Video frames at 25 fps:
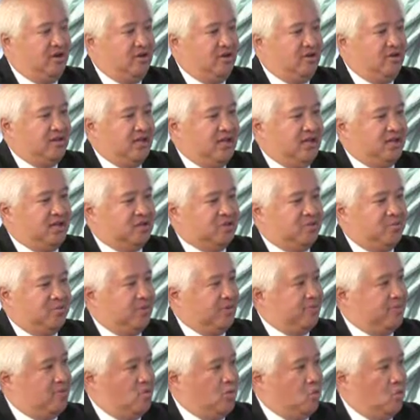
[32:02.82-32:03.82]
that the
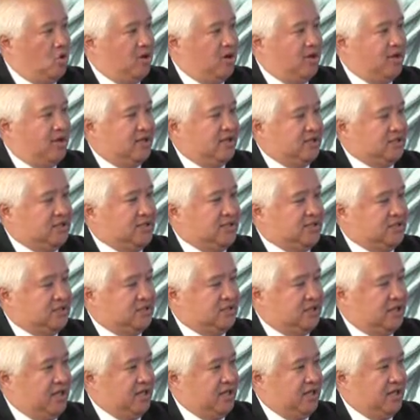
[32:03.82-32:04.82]
Supreme Court is
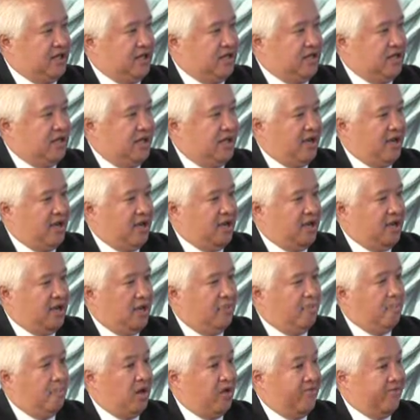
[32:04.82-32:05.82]
insulated and
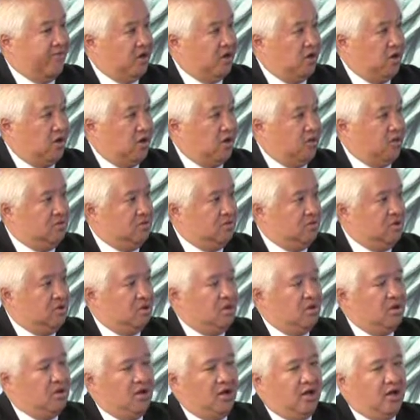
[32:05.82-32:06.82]
above it all.
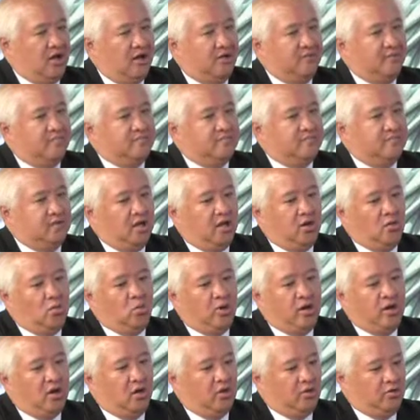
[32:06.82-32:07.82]
And
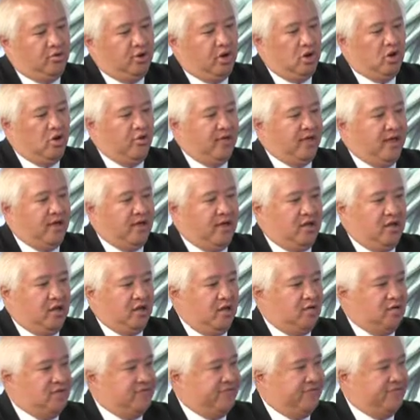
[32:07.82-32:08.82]
we all know that,
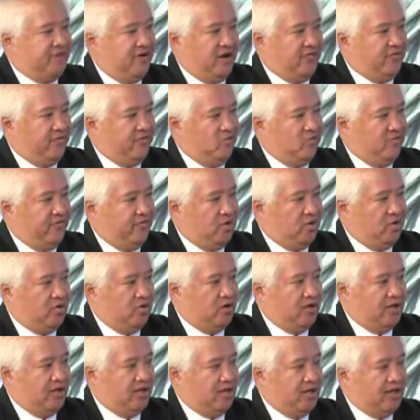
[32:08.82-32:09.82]
it's a 5-4 vote
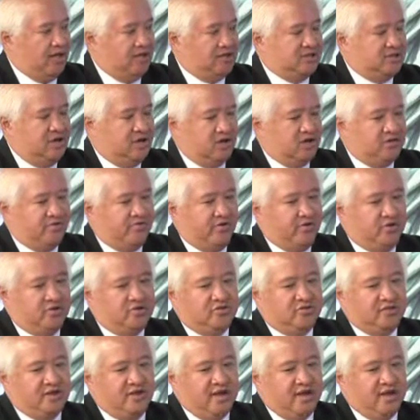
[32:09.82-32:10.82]
on a lot of these
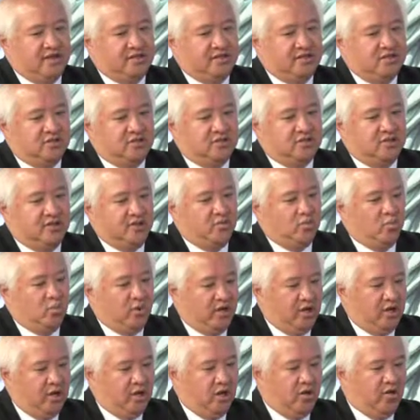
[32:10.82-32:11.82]
controversial cases, and
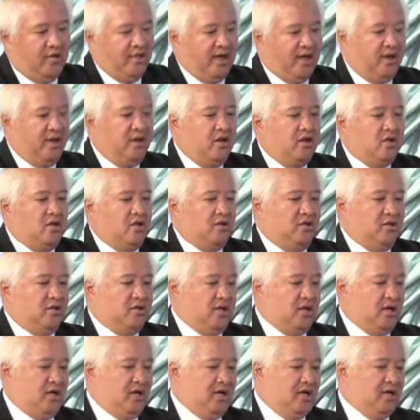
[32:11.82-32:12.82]
we know that
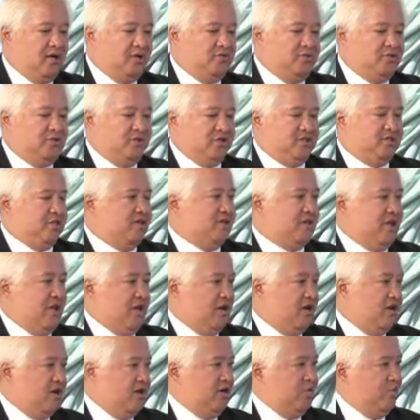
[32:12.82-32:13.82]
Justice
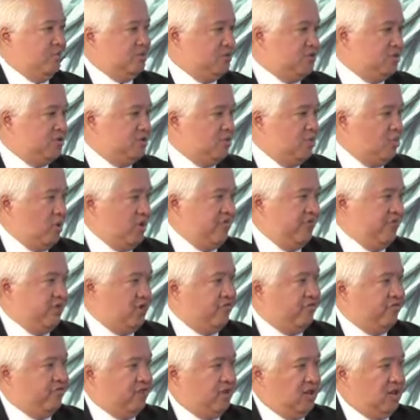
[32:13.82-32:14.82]
Kennedy was the swing
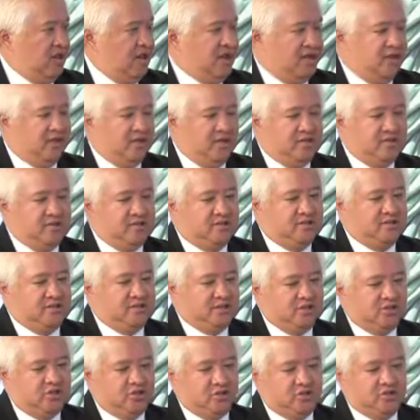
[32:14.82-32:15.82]
vote for a lot of these
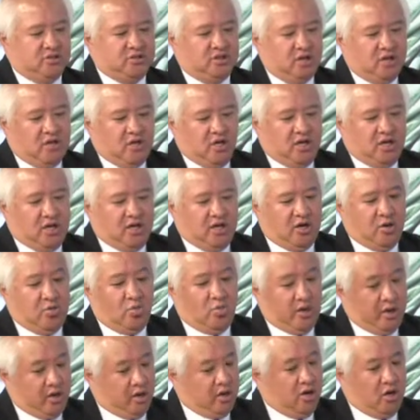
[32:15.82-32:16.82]
decisions.
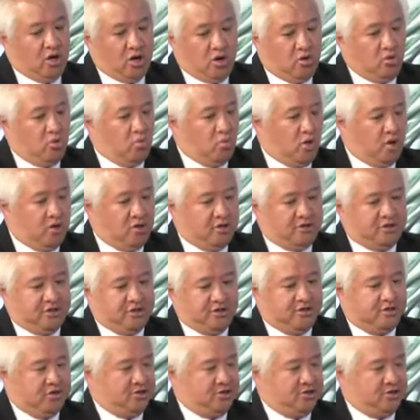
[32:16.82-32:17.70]
We know where Justice